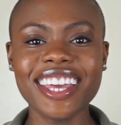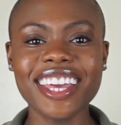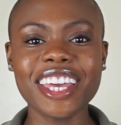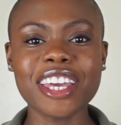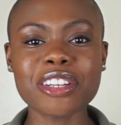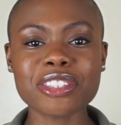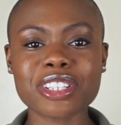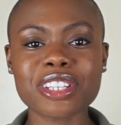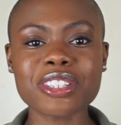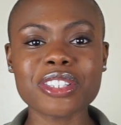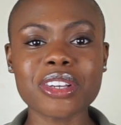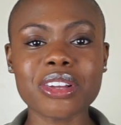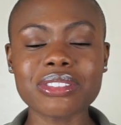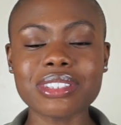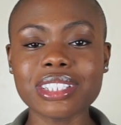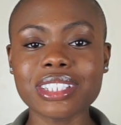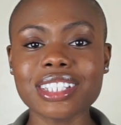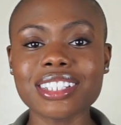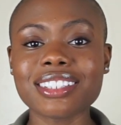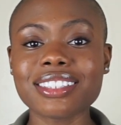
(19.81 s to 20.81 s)
Hayles
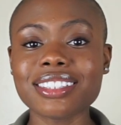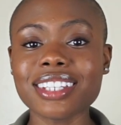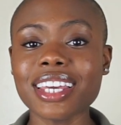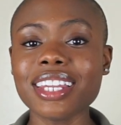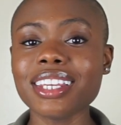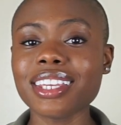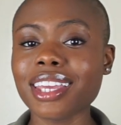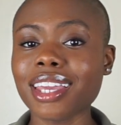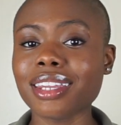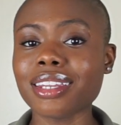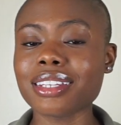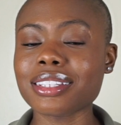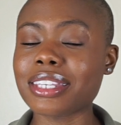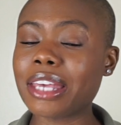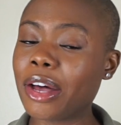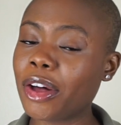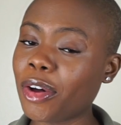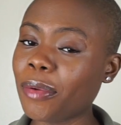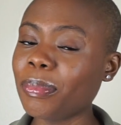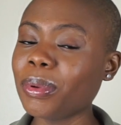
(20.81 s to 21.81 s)
Consulting is dedicated to
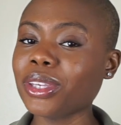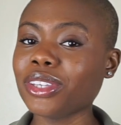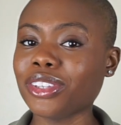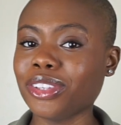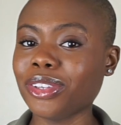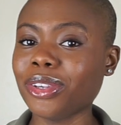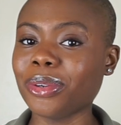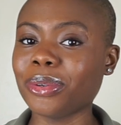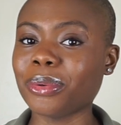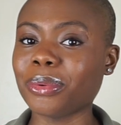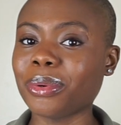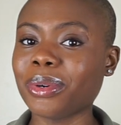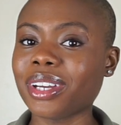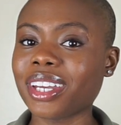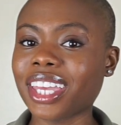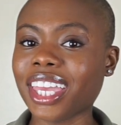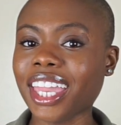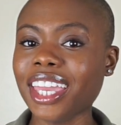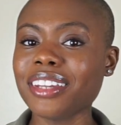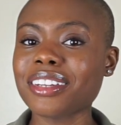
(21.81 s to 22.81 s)
helping you
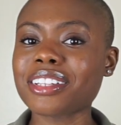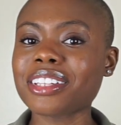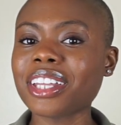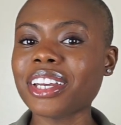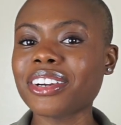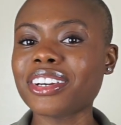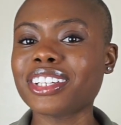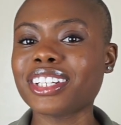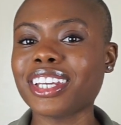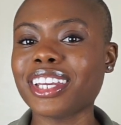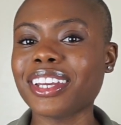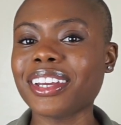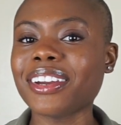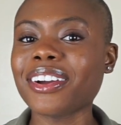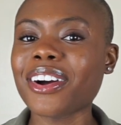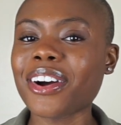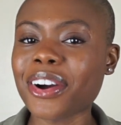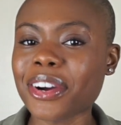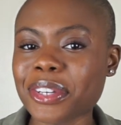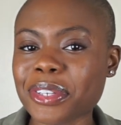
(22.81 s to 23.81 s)
gain clarity
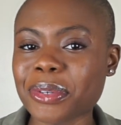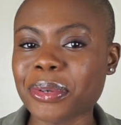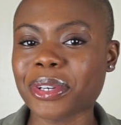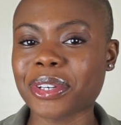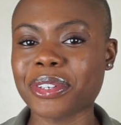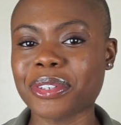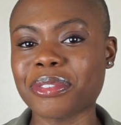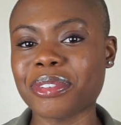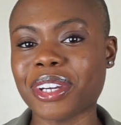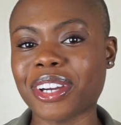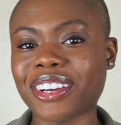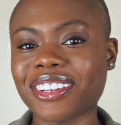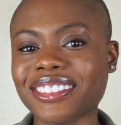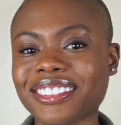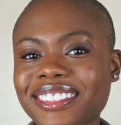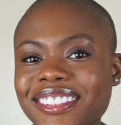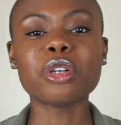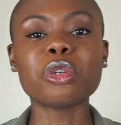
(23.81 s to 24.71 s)
on your career.